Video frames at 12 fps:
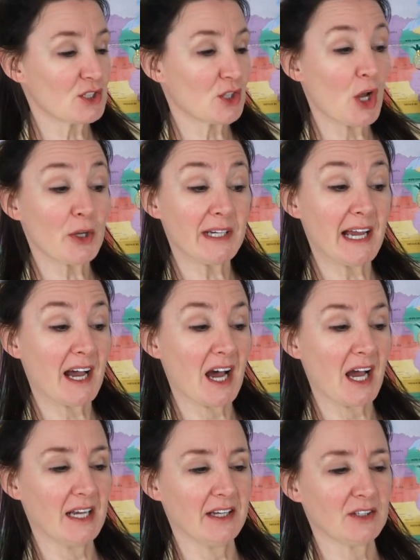Coconut
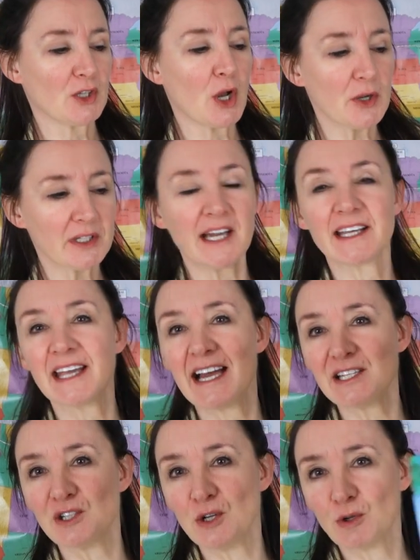Island Coconut
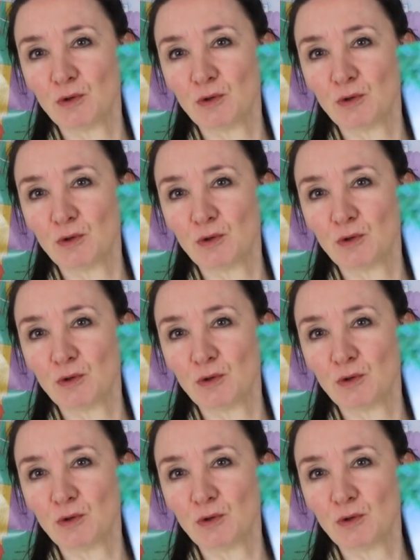Cashew